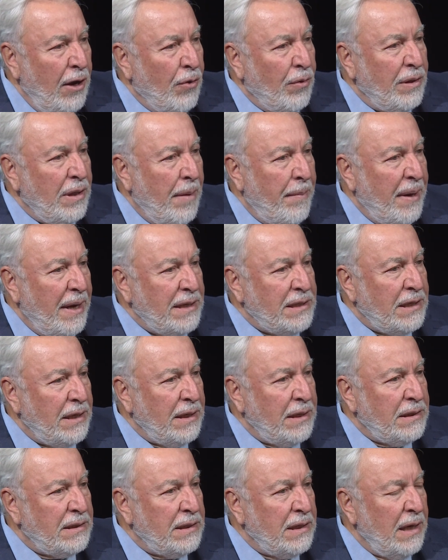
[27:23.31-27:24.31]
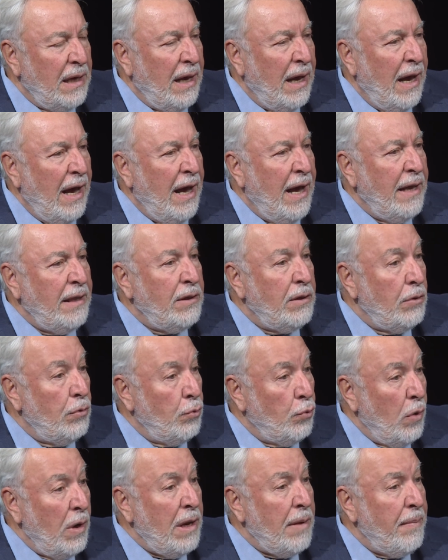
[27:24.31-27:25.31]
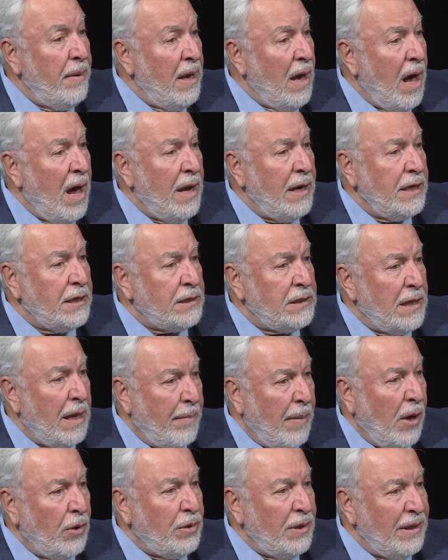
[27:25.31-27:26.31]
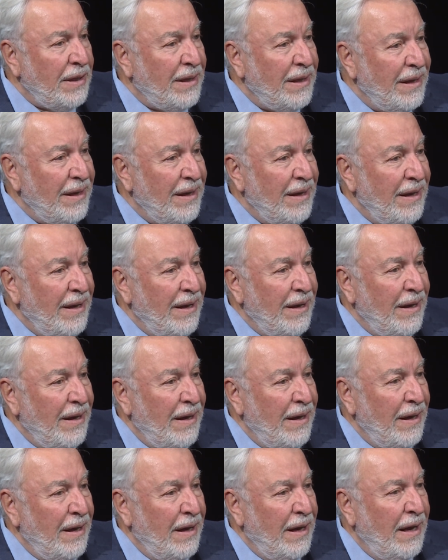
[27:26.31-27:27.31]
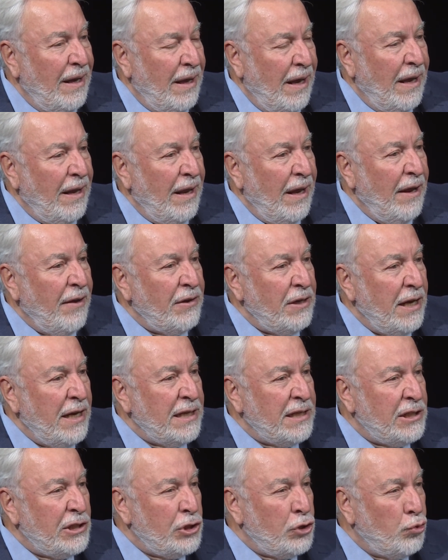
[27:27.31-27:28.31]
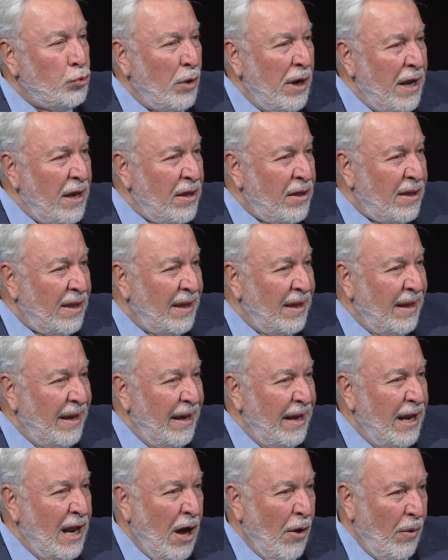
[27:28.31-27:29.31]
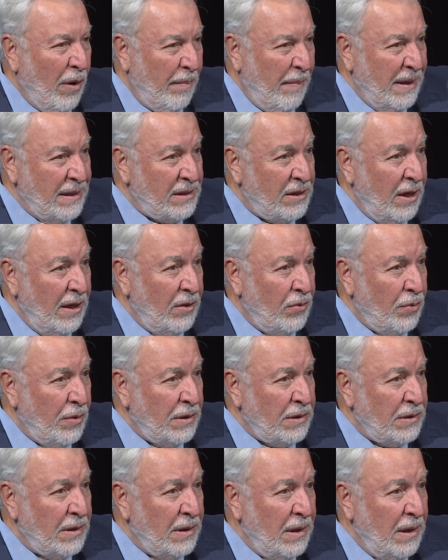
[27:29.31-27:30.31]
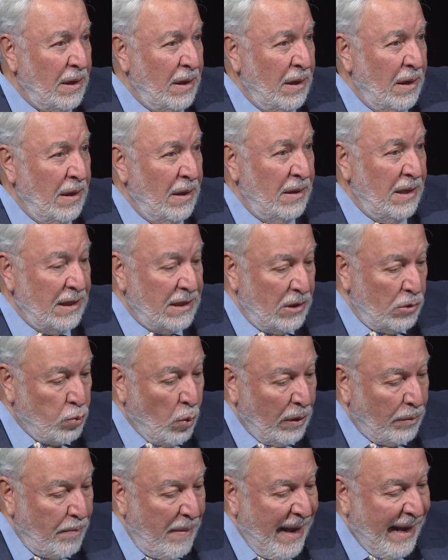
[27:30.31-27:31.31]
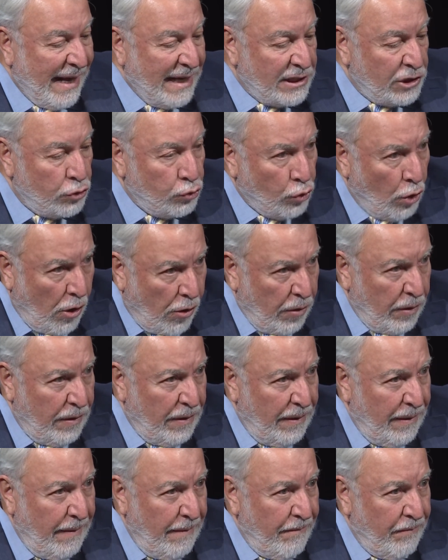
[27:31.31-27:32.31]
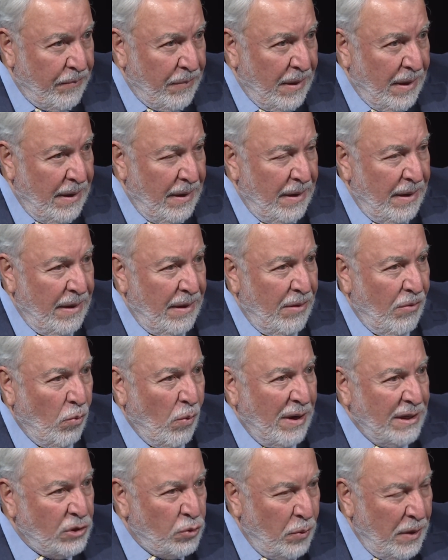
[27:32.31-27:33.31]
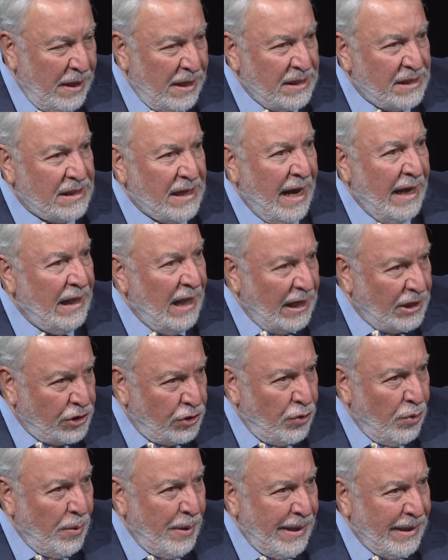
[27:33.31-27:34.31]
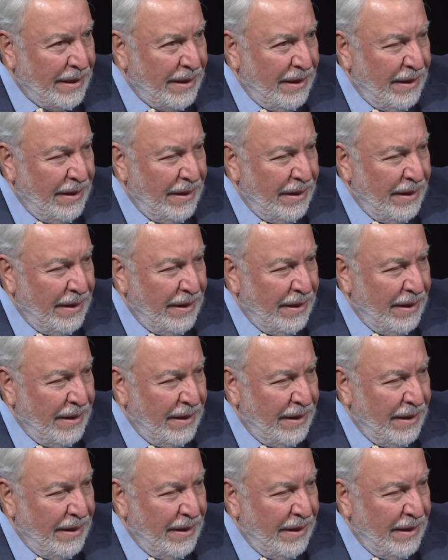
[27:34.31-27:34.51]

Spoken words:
on the basics, and really be honest about it. Is strength in our best interest? This is what makes us strong. Once we decide, let's do it.